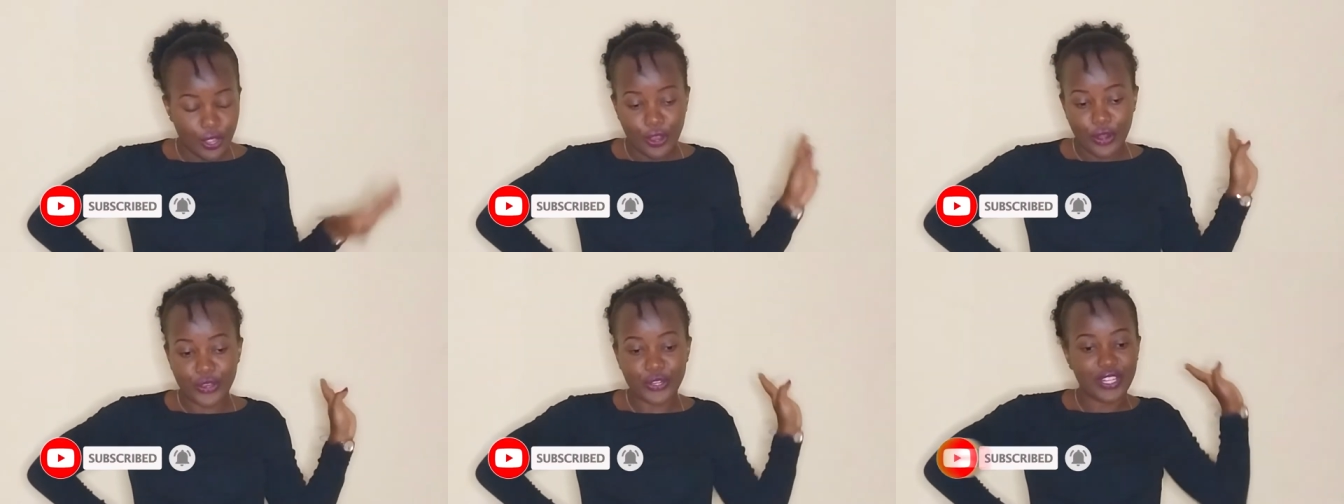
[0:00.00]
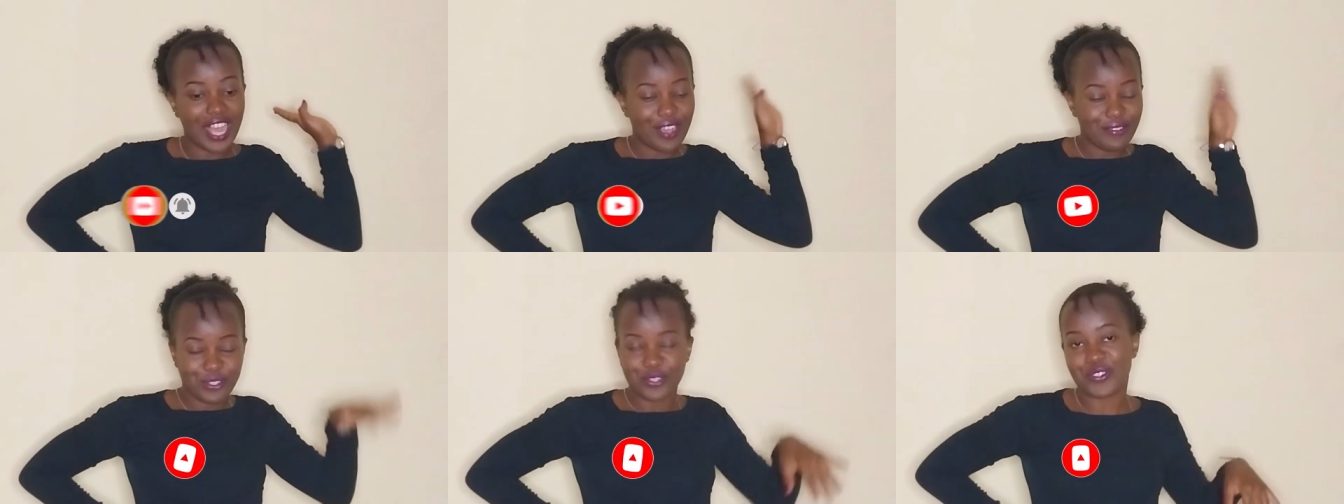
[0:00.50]
or you
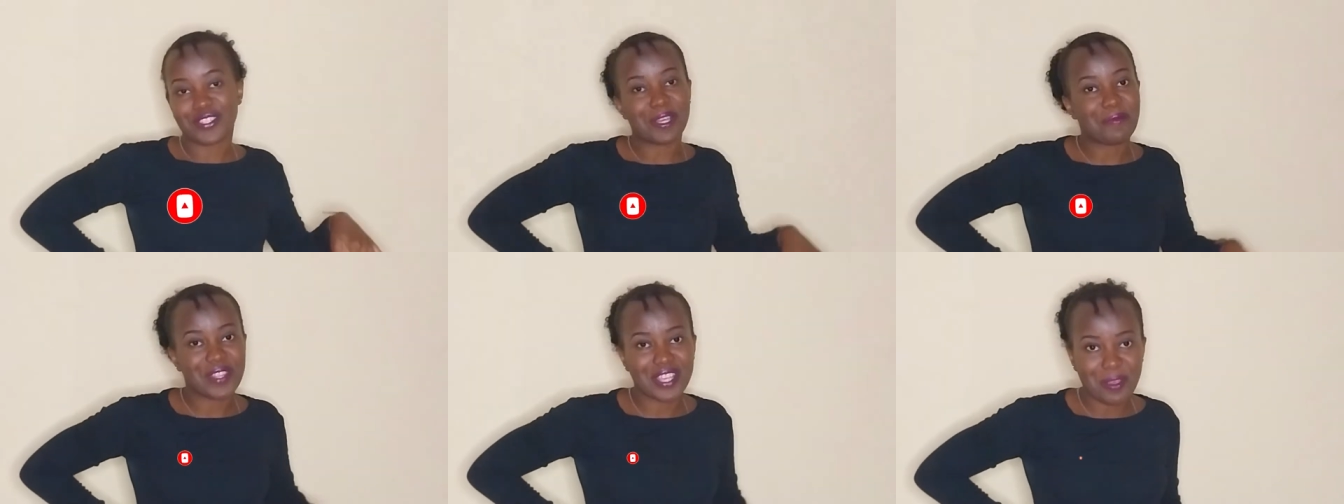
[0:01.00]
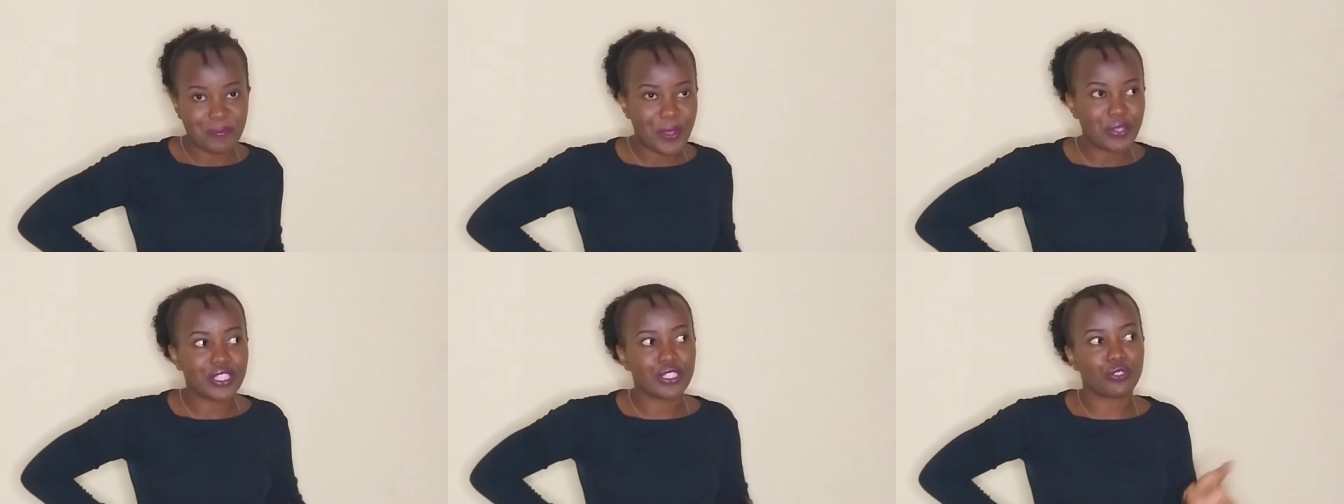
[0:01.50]
have to do something
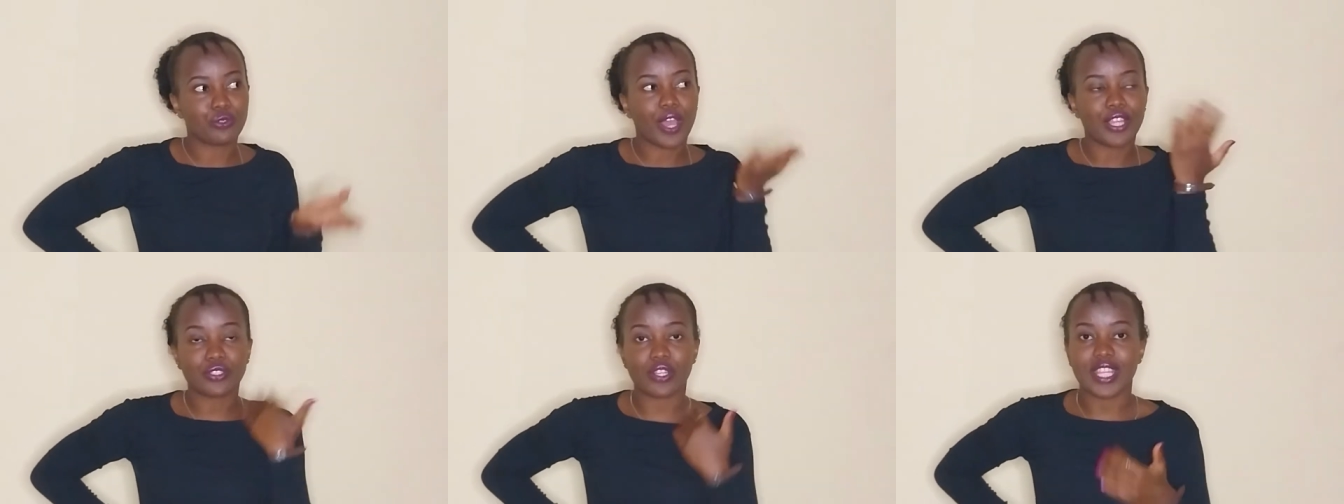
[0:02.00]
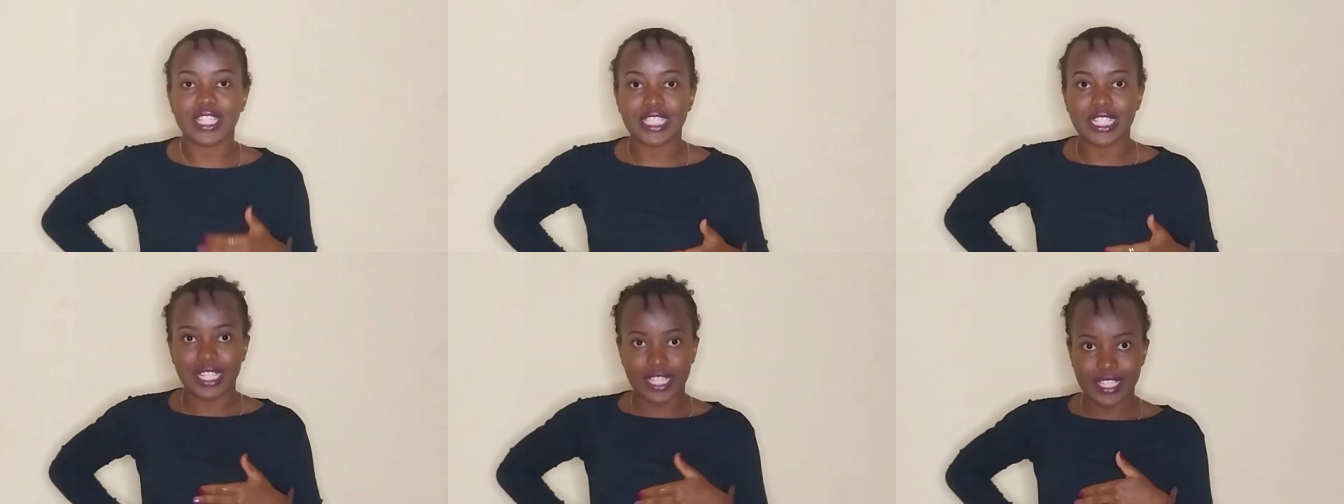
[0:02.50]
about it to ensure that
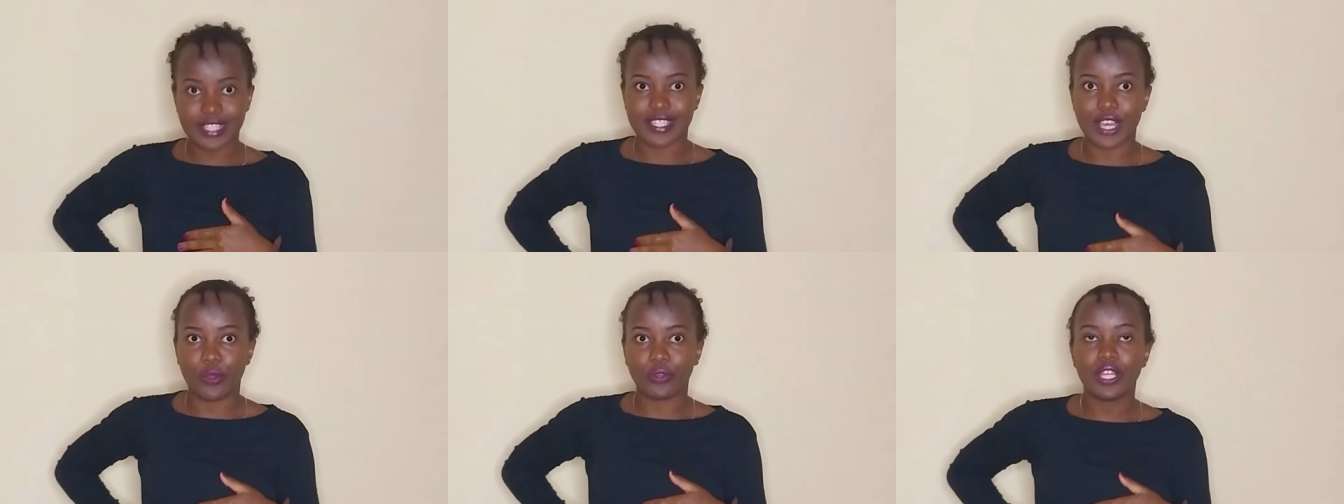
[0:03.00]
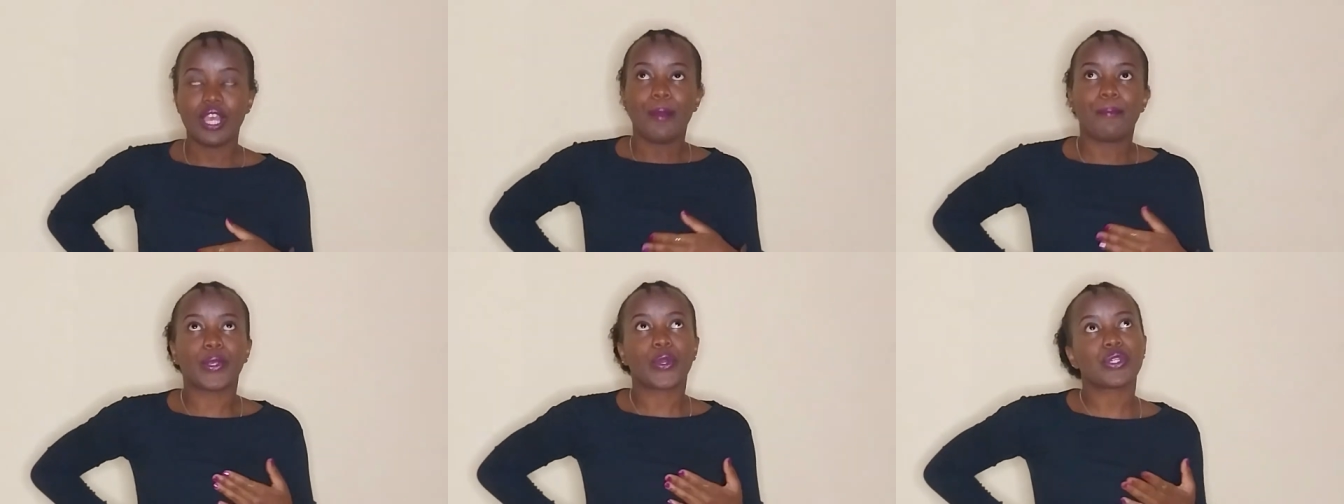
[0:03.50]
it lays down
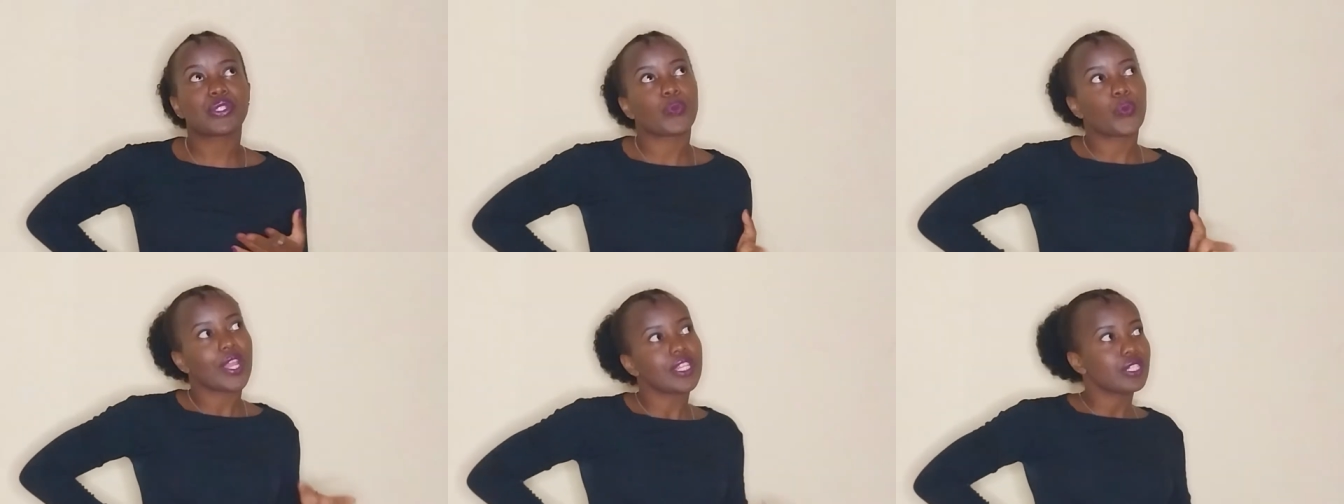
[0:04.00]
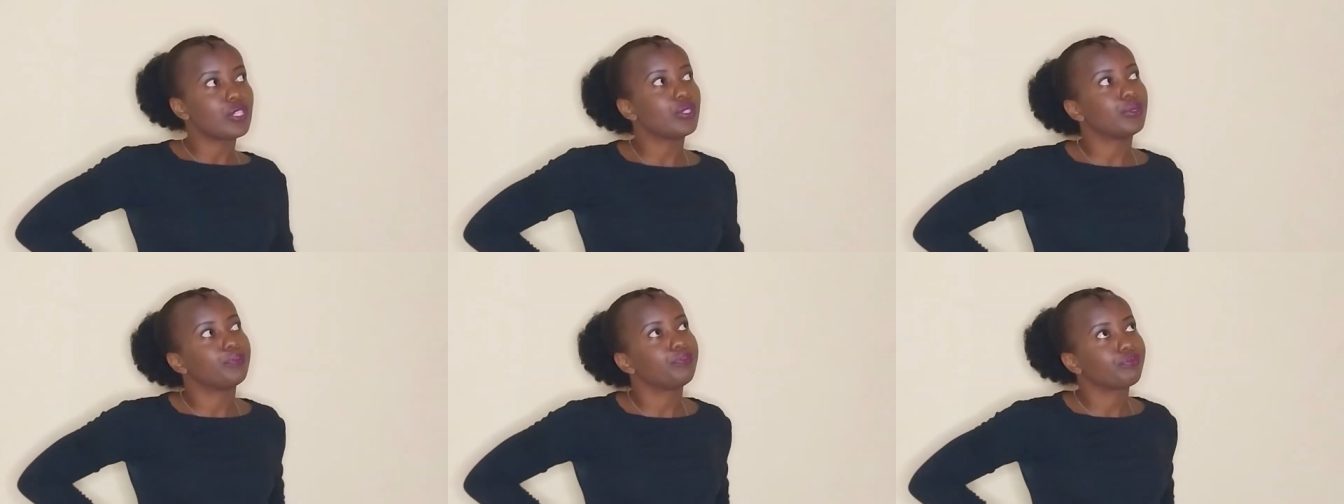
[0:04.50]
because when
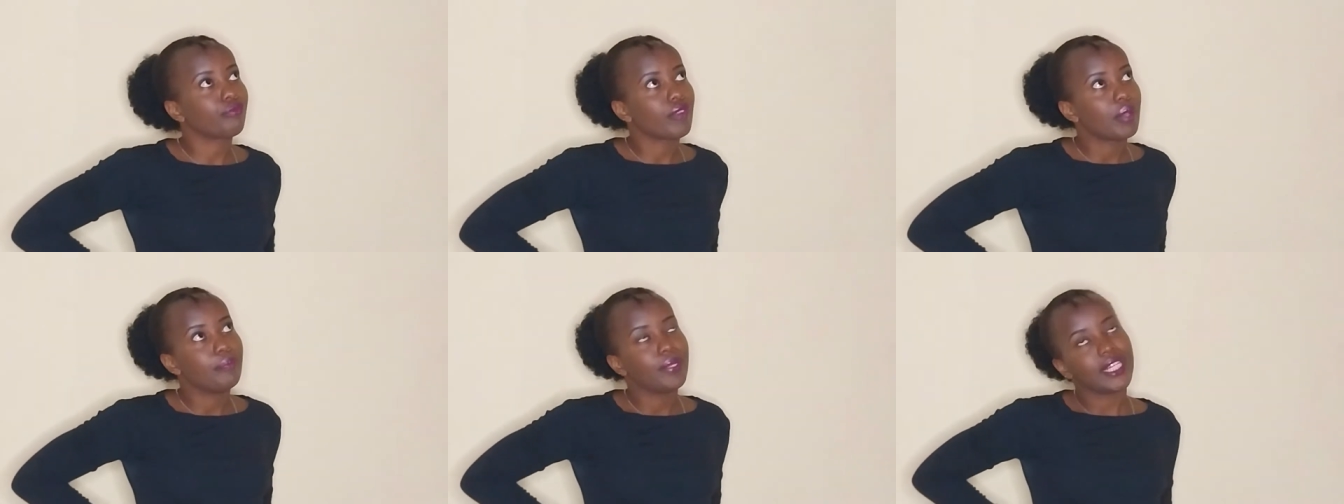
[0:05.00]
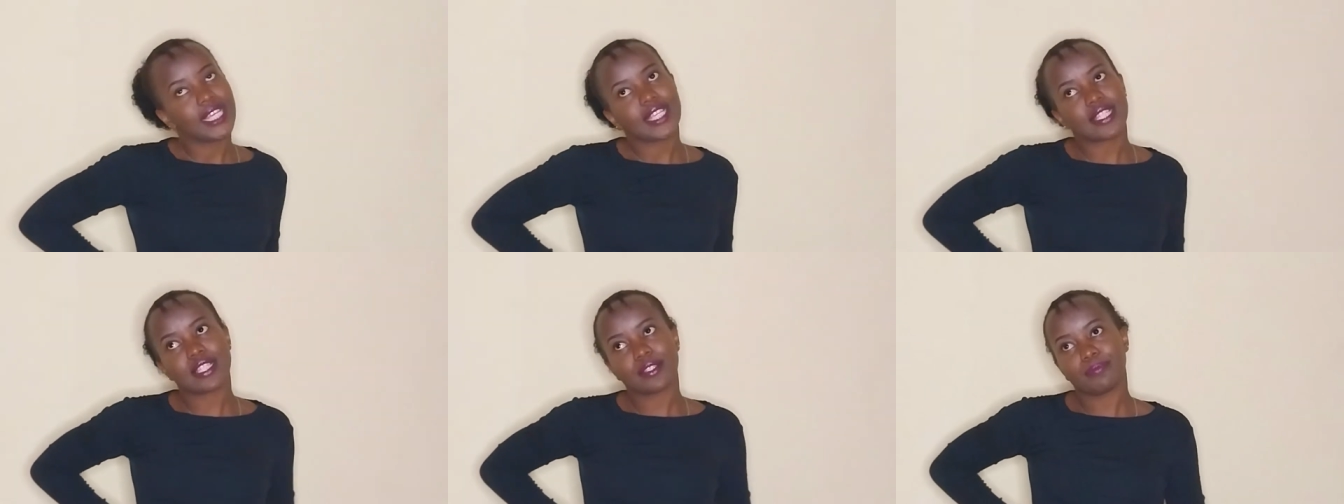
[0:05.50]
you
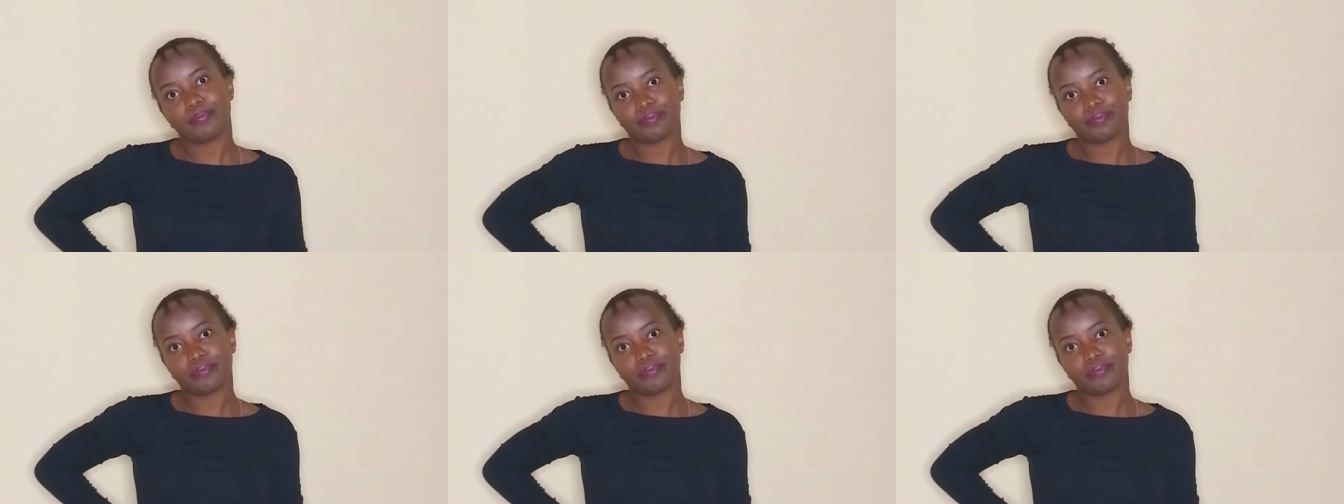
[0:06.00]
place